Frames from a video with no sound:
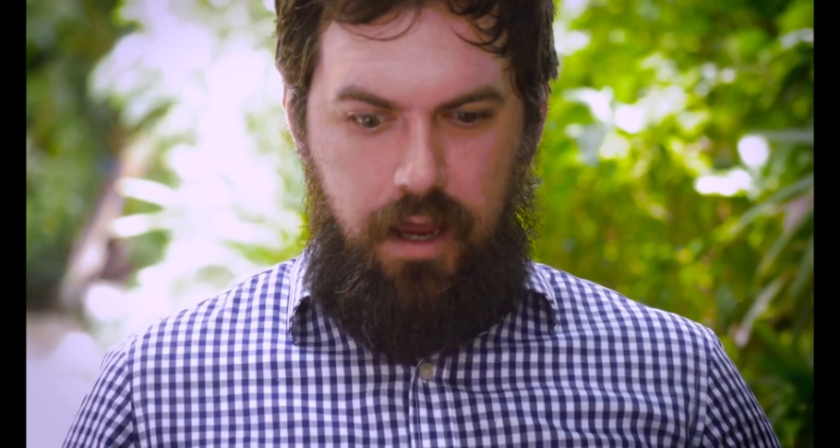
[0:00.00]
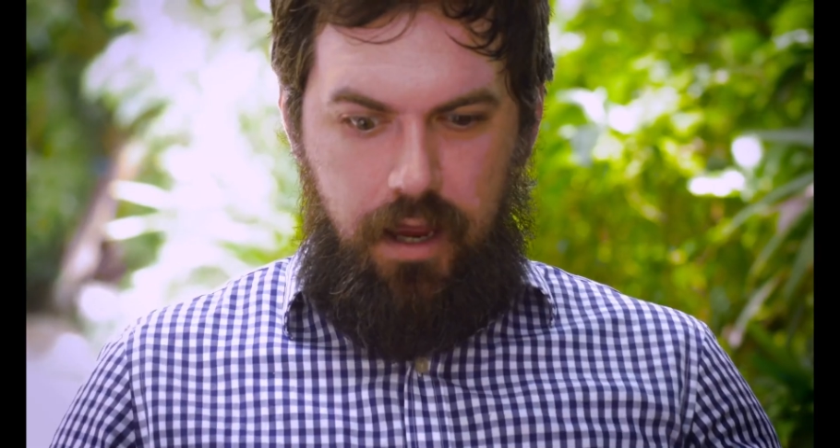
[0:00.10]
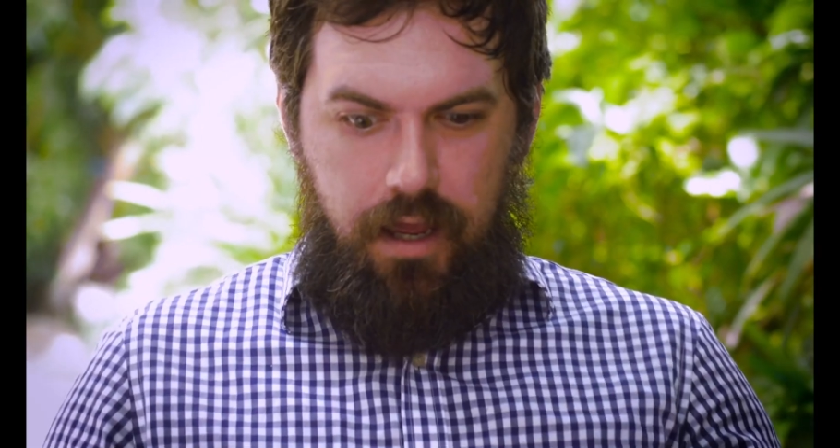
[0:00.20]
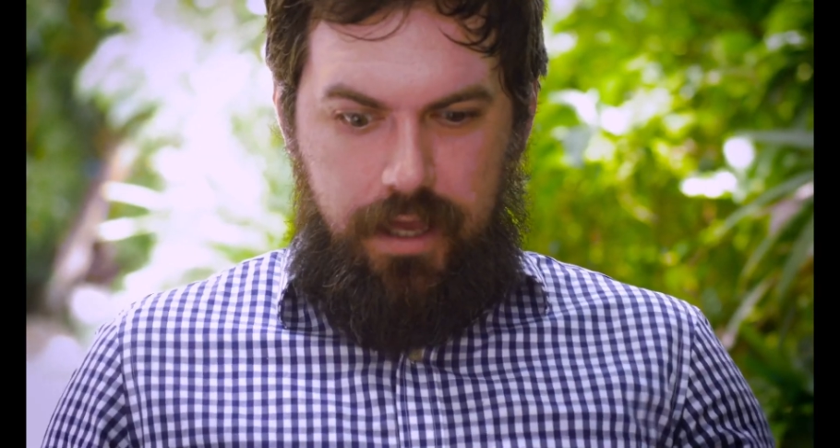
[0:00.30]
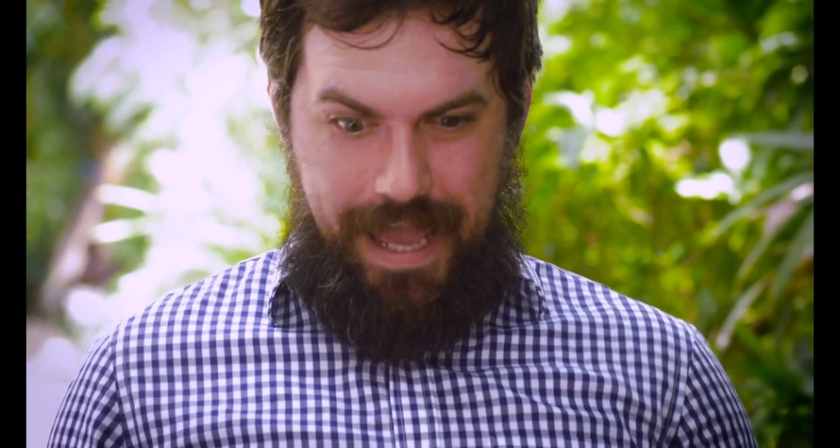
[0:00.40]

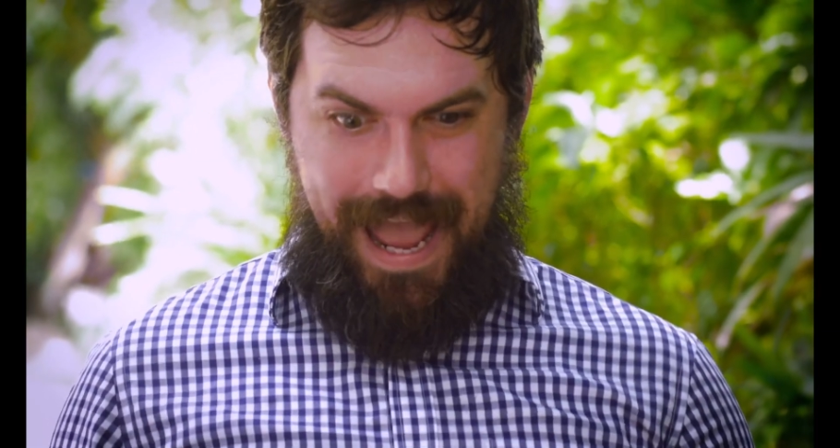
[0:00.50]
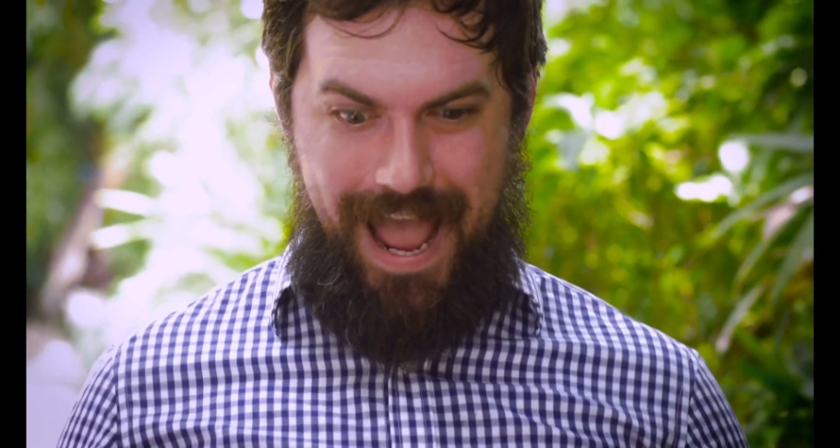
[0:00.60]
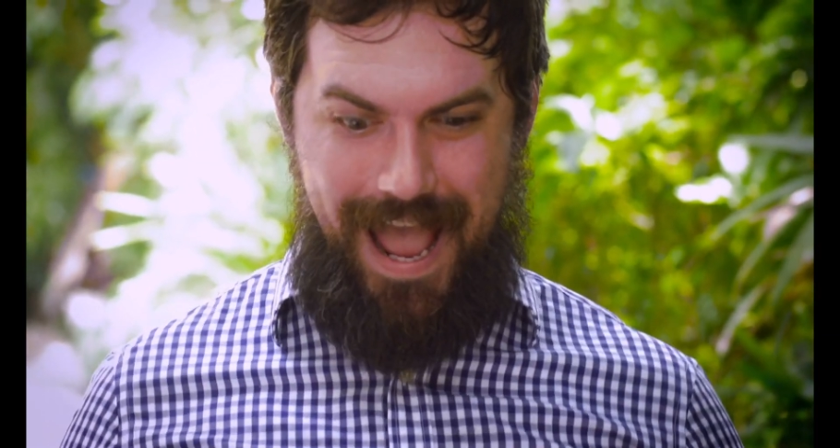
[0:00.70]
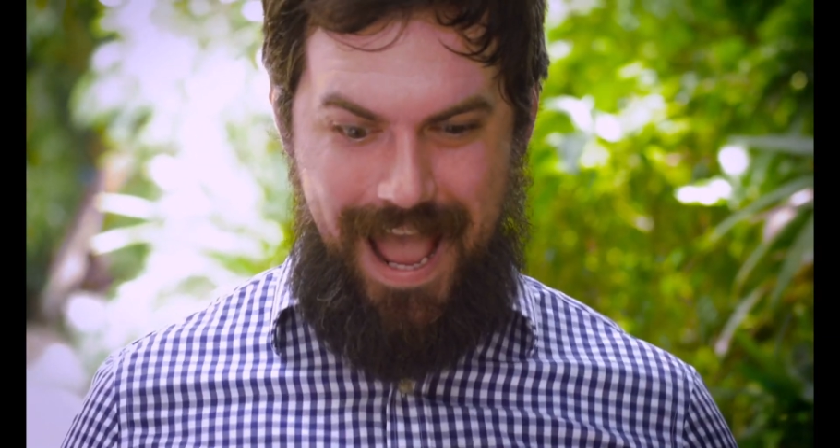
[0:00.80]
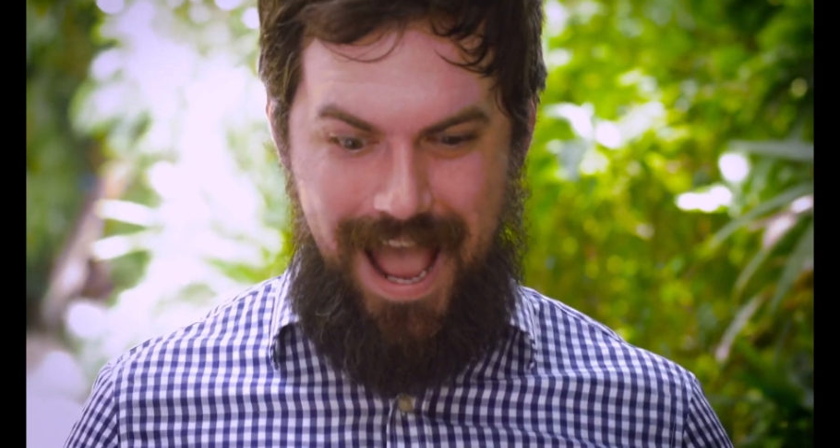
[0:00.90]
You ain't gonna
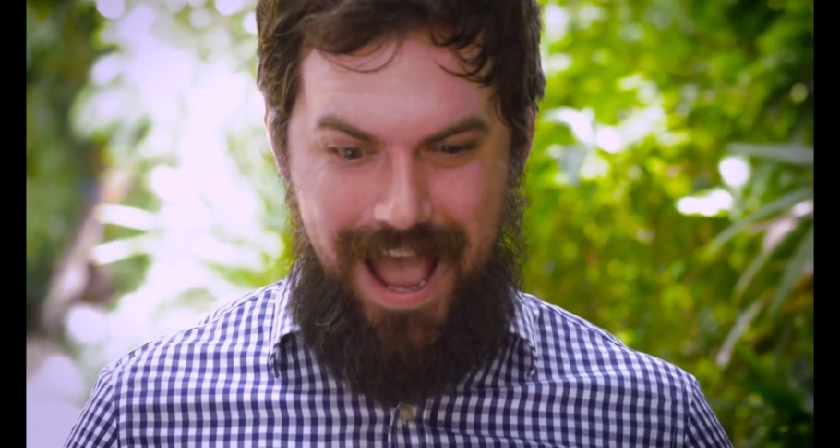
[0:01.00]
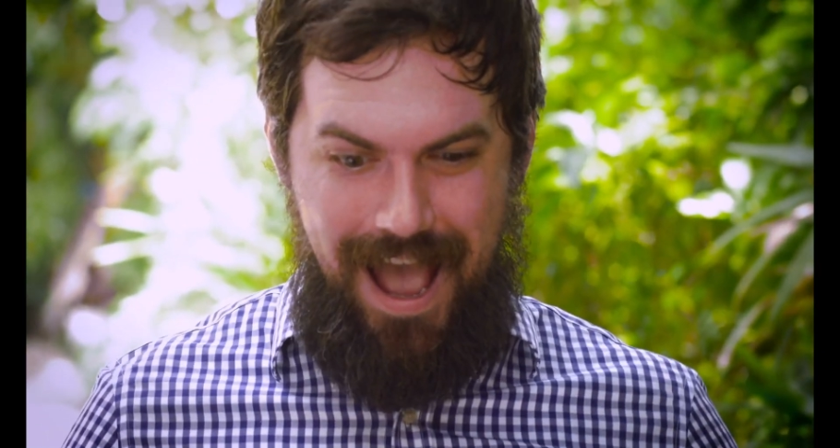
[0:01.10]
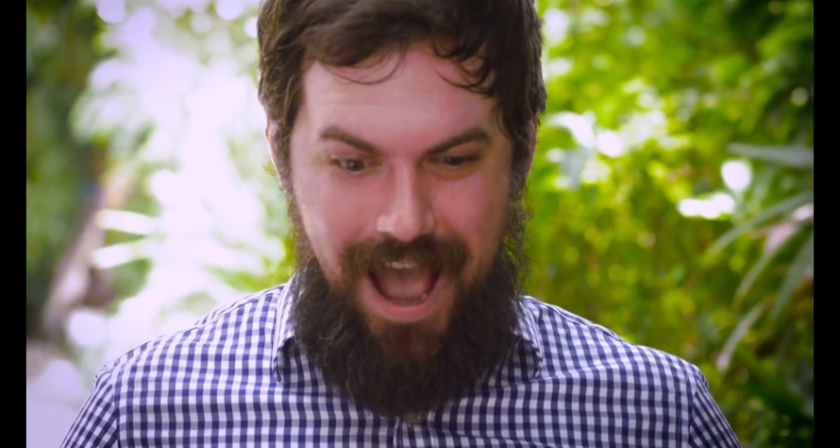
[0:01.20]
beat that